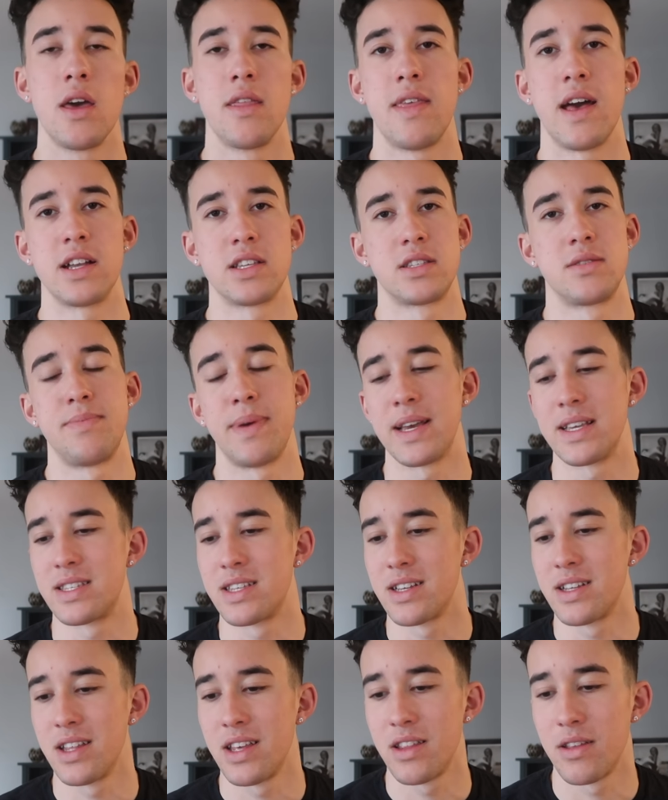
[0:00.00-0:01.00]
That's
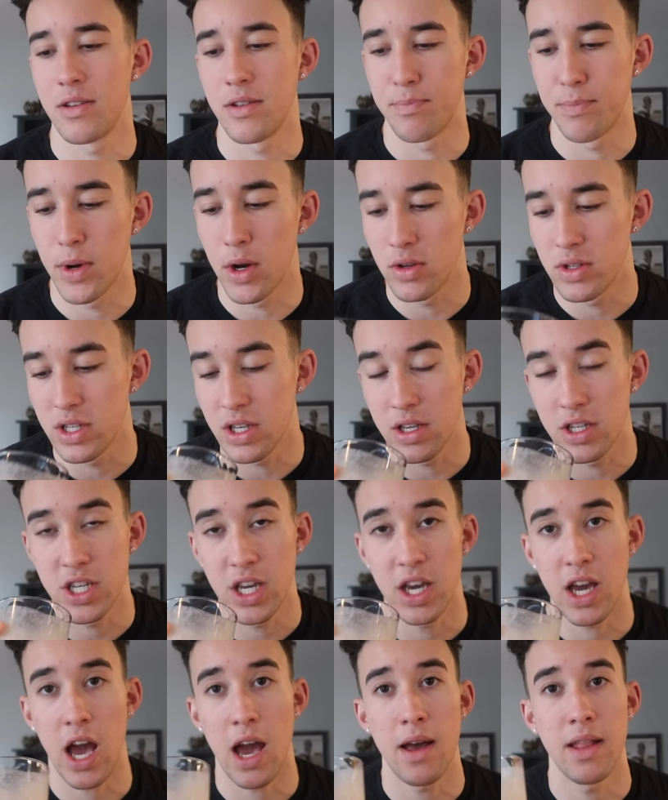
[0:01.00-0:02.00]
basically the protein
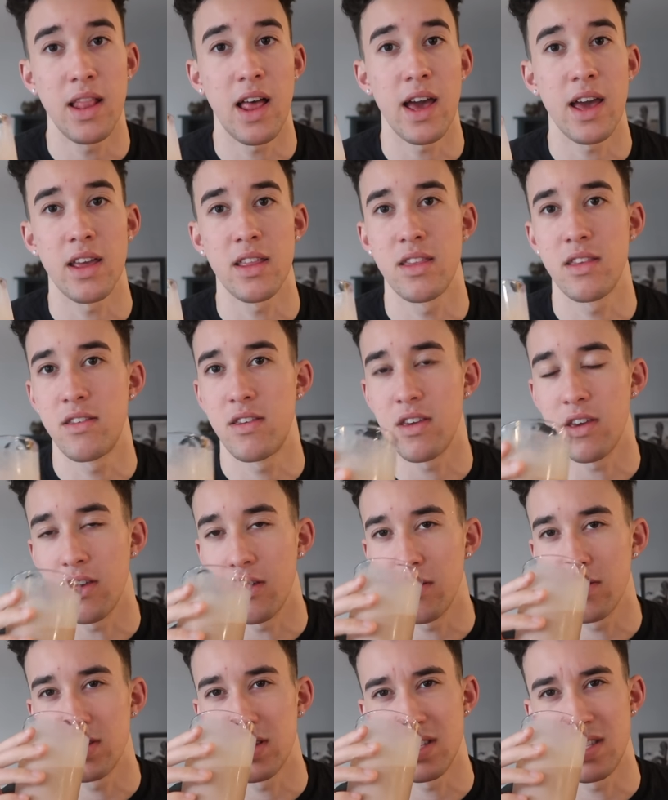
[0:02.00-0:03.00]
shake I like to use.